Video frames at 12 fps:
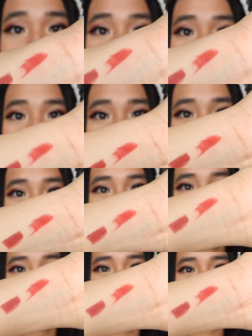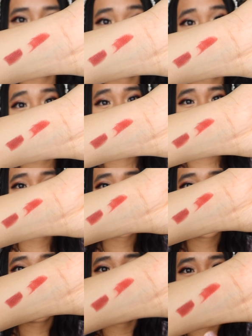as well, but I don't know if you guys can
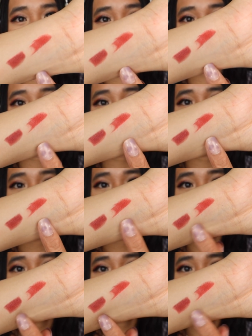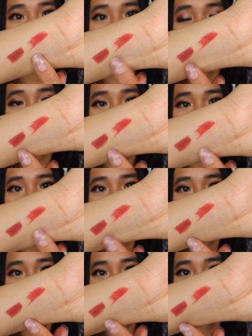see the slight color tone
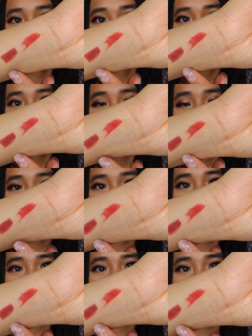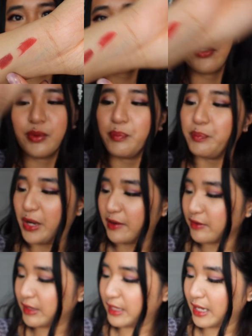difference. This one is more of a
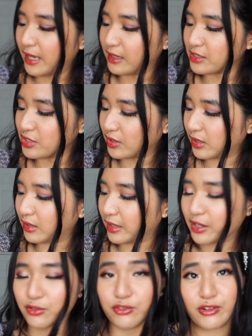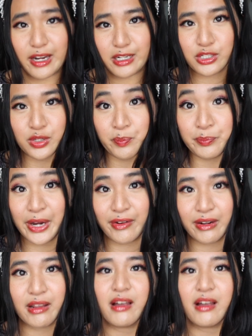berry, actually, like a reddish berry